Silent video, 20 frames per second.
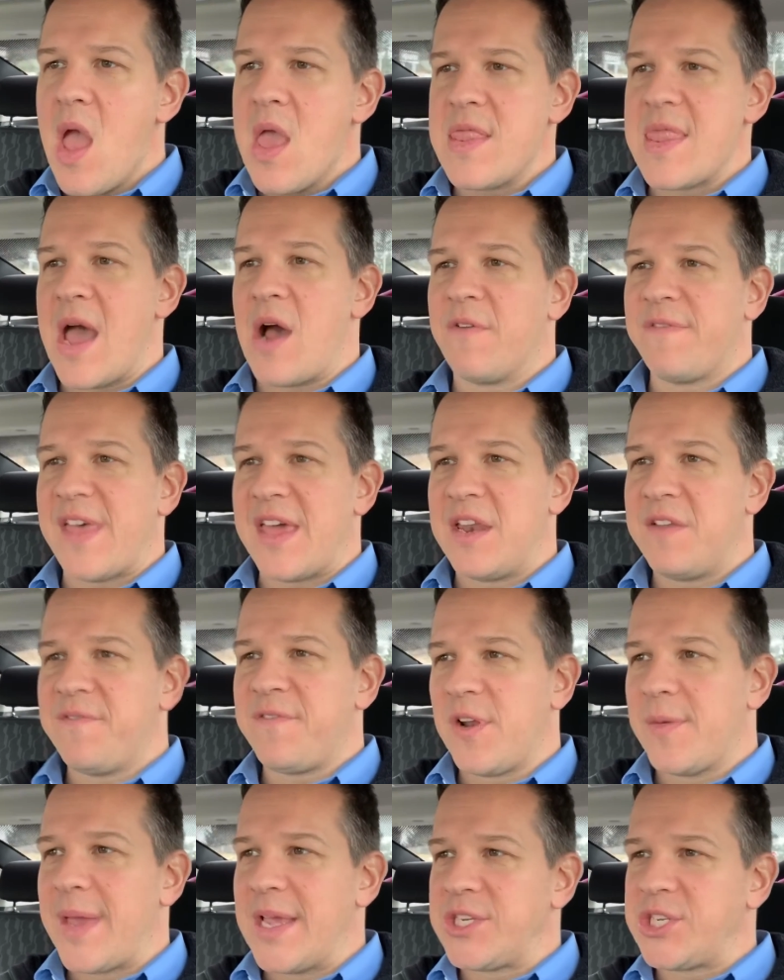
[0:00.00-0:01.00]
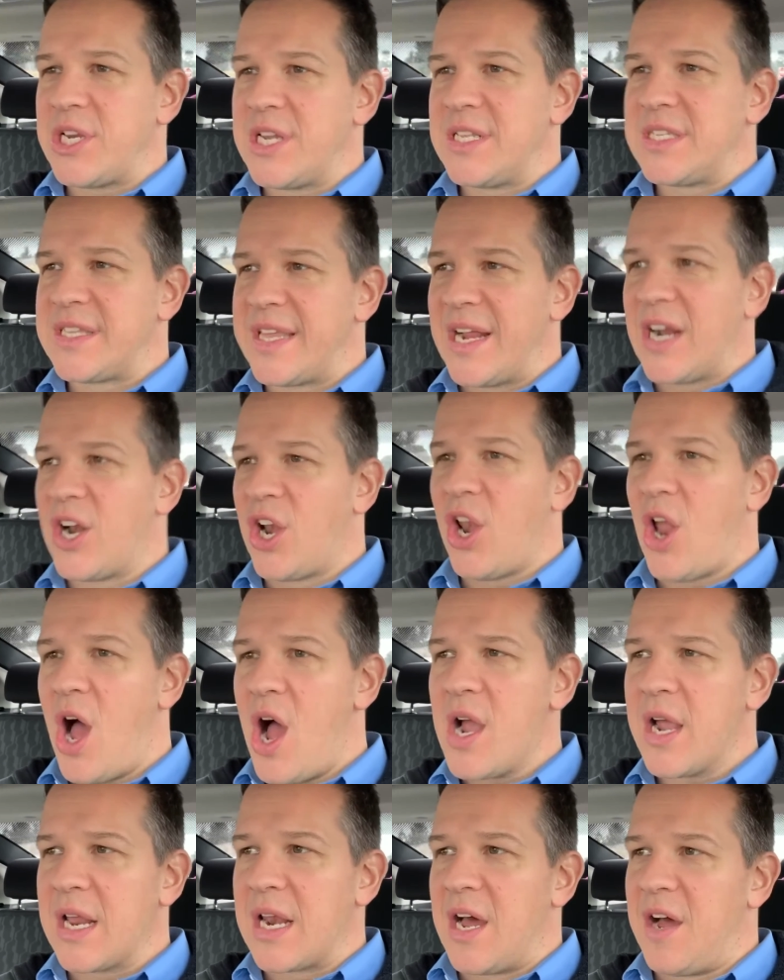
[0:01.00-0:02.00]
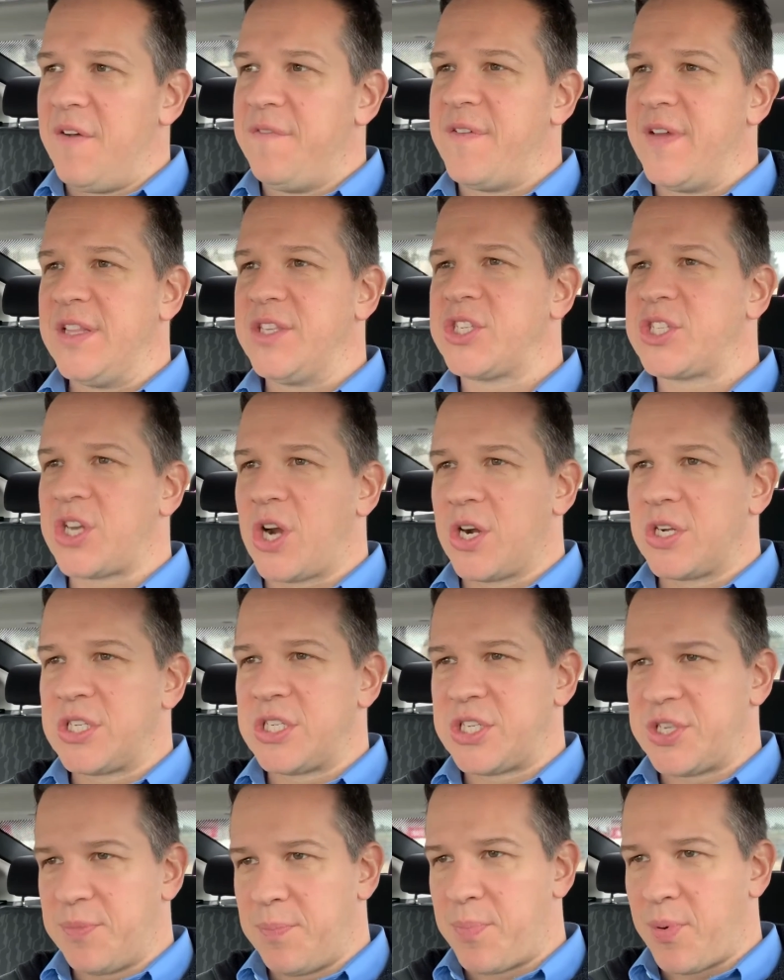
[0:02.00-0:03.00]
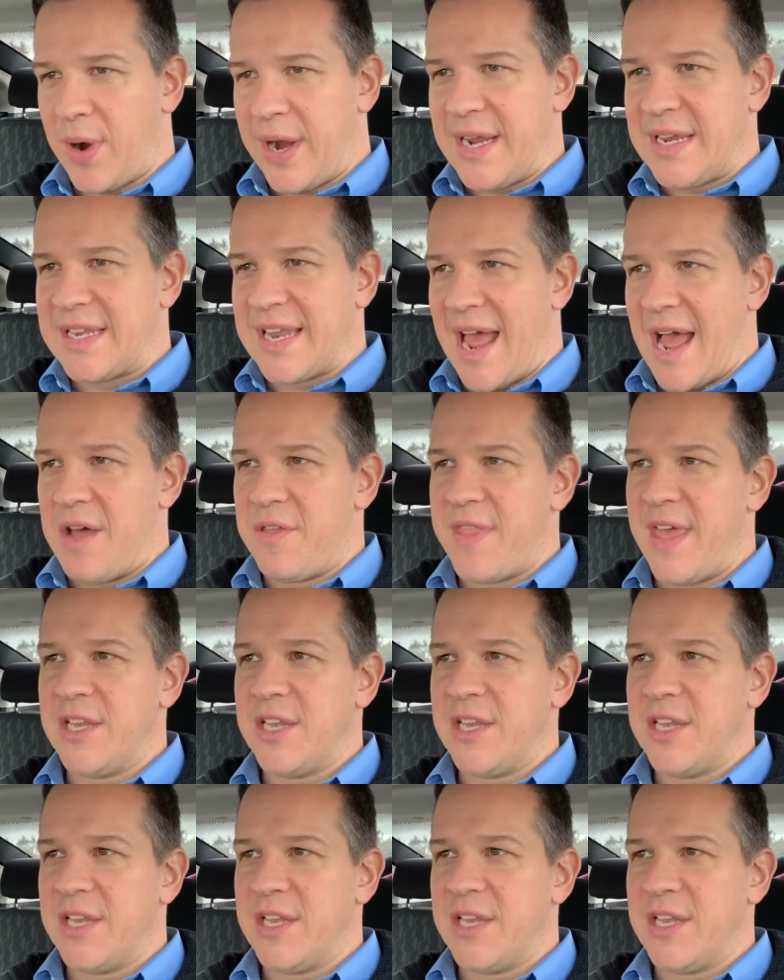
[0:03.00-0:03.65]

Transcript: Now, if that inflammation is there long enough, it starts to break down.